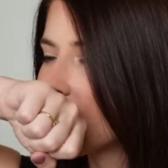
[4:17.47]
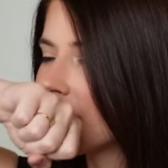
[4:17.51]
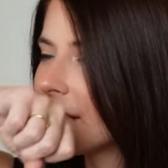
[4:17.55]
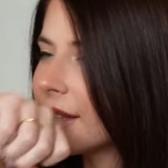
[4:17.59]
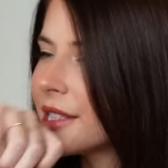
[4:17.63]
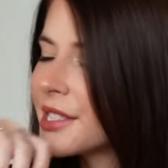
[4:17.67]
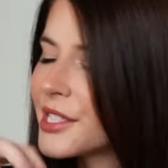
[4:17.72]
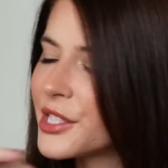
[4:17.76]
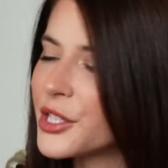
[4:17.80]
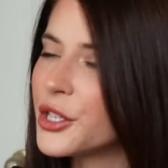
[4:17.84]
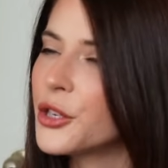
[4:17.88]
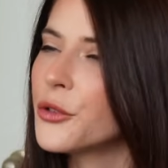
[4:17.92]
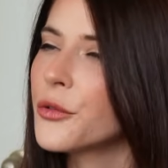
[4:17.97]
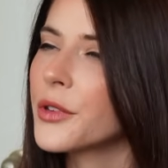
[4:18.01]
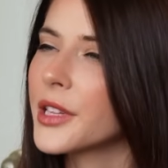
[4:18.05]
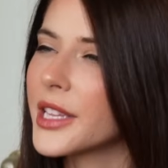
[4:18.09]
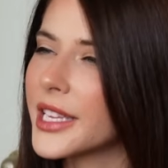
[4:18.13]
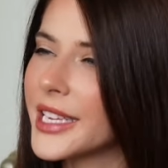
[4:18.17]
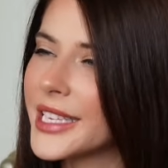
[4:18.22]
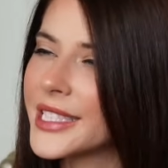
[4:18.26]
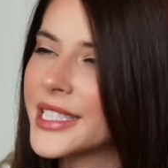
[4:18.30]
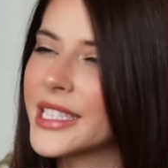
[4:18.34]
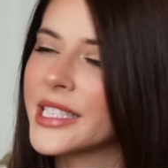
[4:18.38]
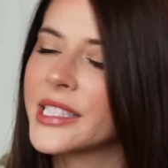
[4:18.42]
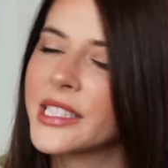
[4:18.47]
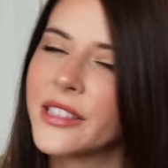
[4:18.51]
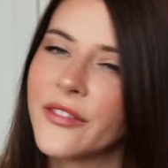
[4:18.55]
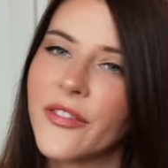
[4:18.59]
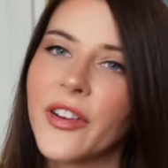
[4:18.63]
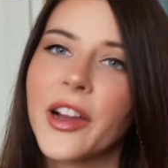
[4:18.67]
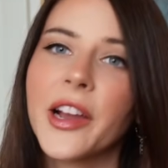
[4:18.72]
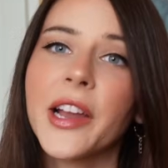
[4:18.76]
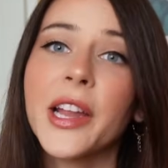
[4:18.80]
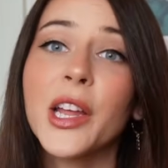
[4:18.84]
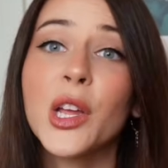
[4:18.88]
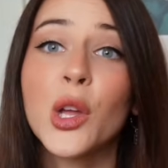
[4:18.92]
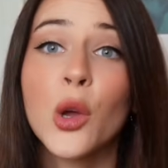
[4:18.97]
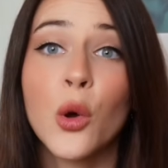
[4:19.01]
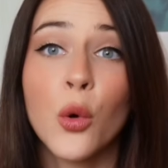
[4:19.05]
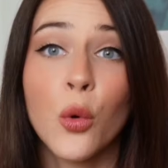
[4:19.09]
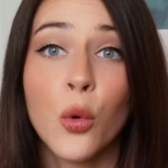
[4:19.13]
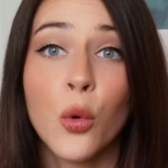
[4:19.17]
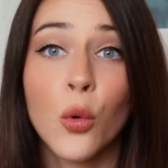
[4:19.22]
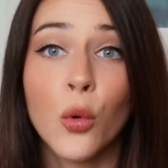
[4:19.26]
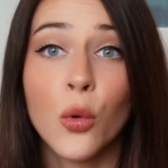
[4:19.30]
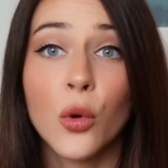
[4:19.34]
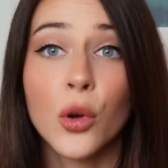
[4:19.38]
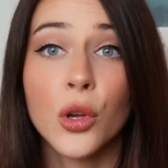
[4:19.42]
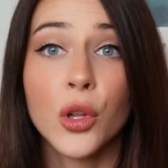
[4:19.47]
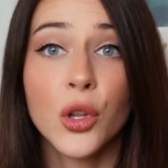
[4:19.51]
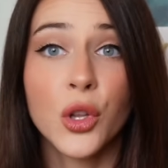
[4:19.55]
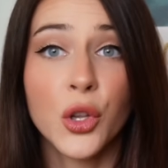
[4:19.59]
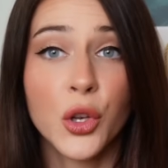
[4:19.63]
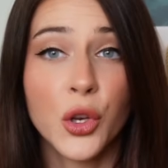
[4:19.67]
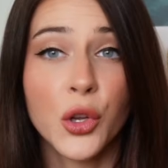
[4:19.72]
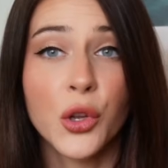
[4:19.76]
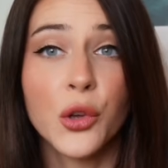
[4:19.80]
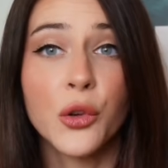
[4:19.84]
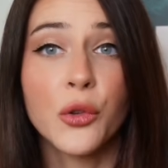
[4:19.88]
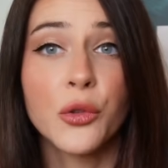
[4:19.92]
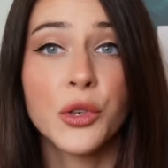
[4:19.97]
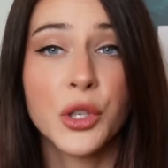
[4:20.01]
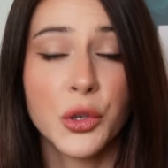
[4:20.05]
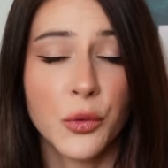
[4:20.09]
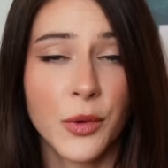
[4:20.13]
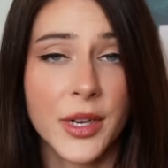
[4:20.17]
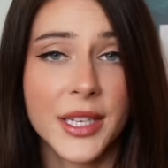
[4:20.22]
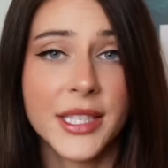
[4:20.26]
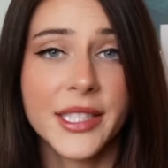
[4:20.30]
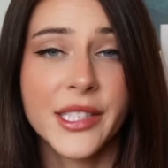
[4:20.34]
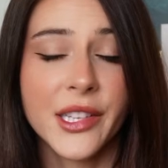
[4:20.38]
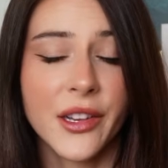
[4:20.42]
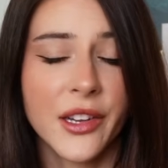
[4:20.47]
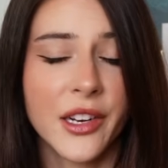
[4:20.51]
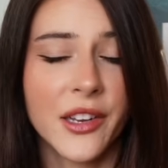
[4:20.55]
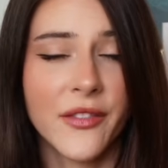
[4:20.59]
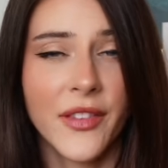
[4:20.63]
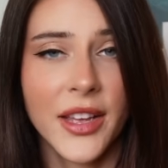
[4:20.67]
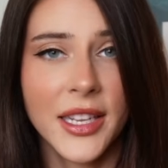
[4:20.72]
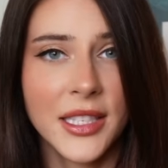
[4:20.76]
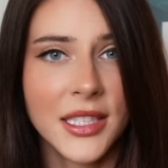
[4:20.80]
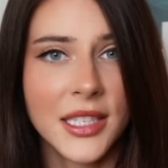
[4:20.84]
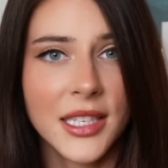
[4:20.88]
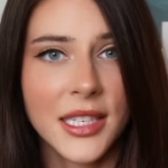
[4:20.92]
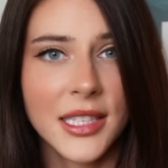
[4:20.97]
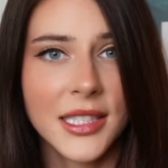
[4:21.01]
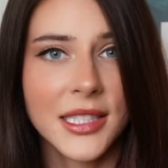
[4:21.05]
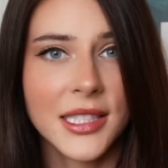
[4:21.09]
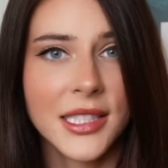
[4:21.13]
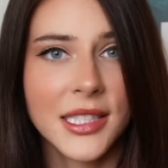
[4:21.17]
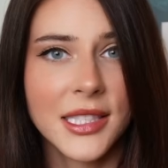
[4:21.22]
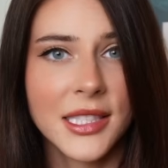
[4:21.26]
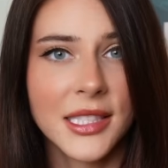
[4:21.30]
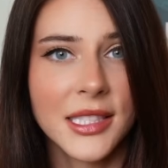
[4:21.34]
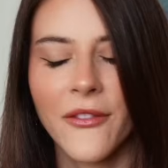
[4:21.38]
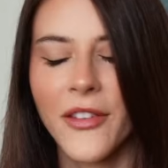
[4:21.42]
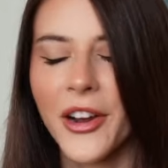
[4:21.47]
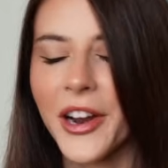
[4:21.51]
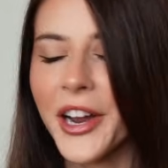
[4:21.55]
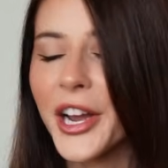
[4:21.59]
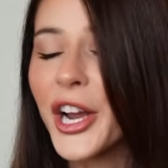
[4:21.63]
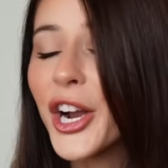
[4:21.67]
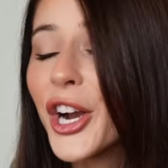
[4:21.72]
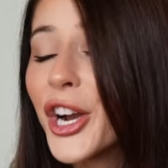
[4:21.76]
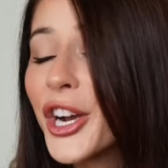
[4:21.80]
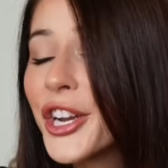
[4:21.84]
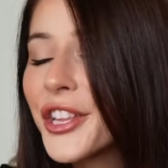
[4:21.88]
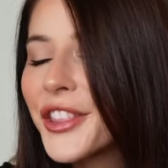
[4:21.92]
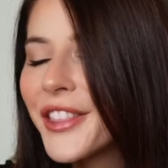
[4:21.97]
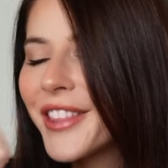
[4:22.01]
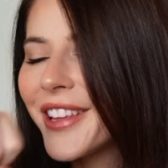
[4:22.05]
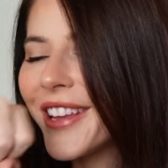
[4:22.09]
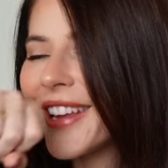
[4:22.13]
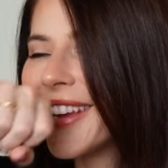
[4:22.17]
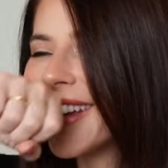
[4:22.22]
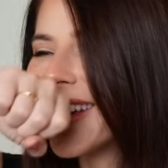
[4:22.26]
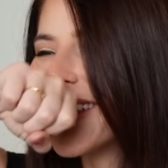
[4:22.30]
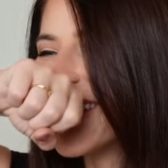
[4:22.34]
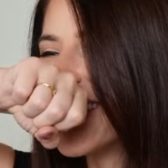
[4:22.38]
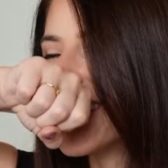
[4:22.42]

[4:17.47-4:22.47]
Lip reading: this new release is a very cool new twist on AVENTUS. A very earthy,